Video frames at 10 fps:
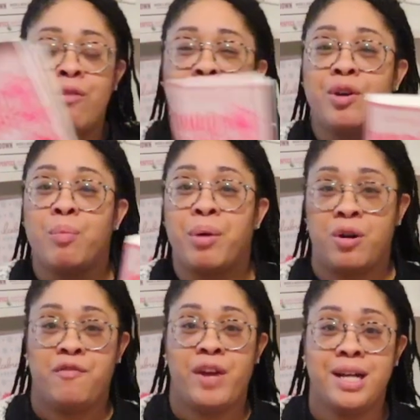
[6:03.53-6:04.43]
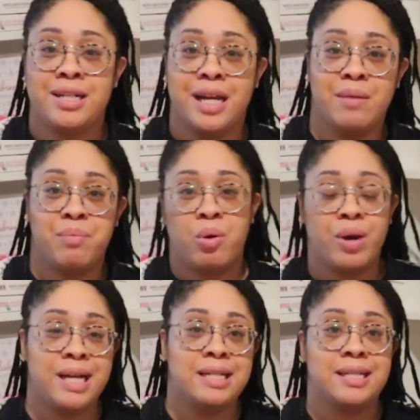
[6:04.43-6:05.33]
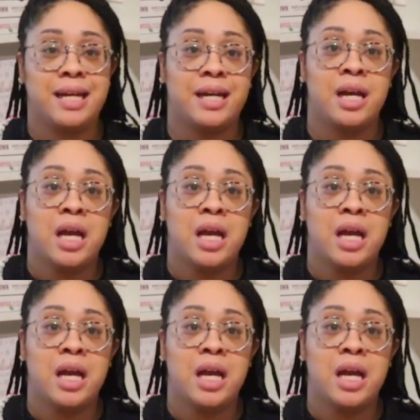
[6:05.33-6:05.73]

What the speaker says: feel perfect and poised, and